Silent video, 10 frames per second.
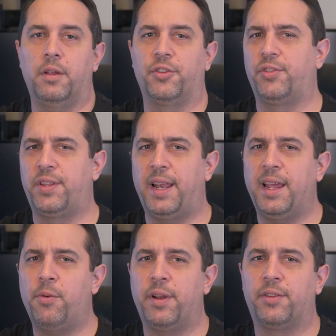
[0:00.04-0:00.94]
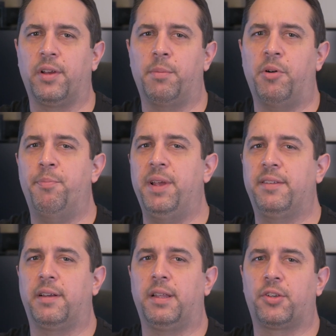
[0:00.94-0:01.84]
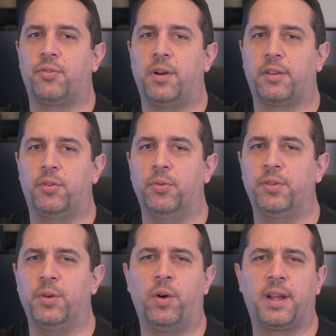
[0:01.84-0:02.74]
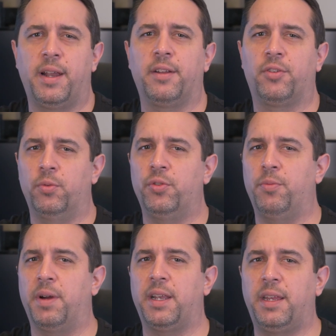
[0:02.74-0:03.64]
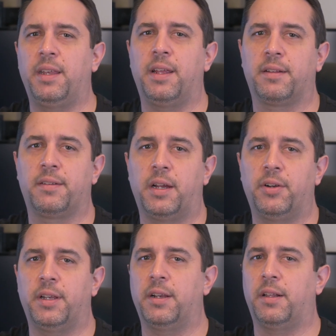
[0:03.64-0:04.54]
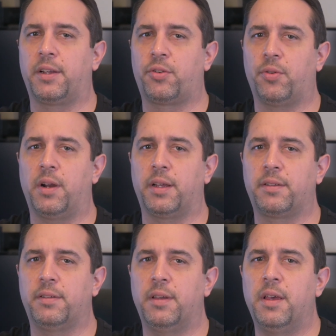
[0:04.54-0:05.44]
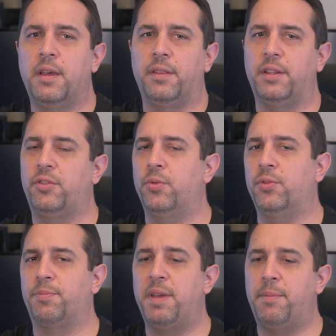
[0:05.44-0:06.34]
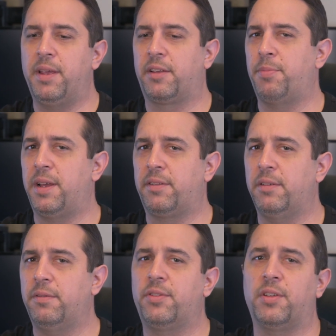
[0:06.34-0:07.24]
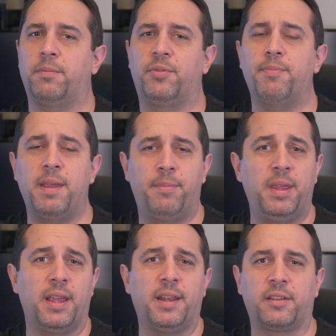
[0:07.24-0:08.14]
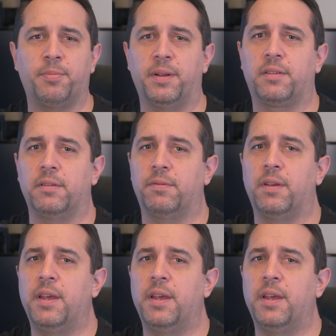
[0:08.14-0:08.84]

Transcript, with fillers: So today I want to talk about basic electronic tools and what kind of tools you might need to get started in electronics. These tools may be expensive, some may be inexpensive.